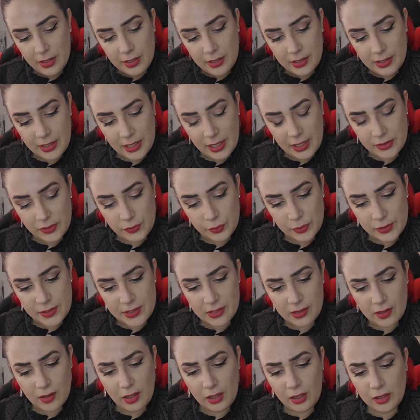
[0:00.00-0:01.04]
that was
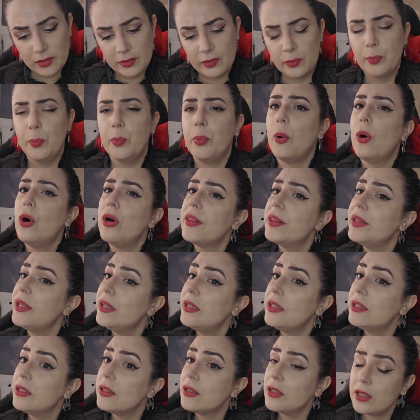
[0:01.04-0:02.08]
called Poda,
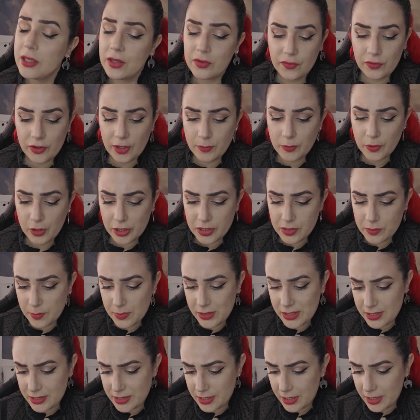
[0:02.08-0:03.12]
if I'm not
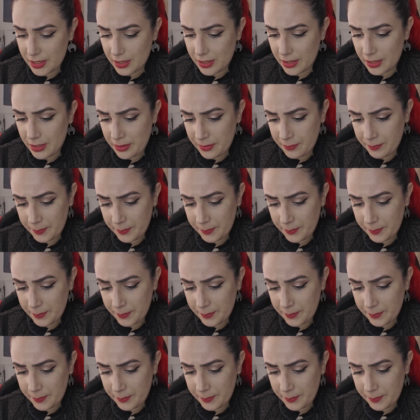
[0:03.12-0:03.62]
mistaken.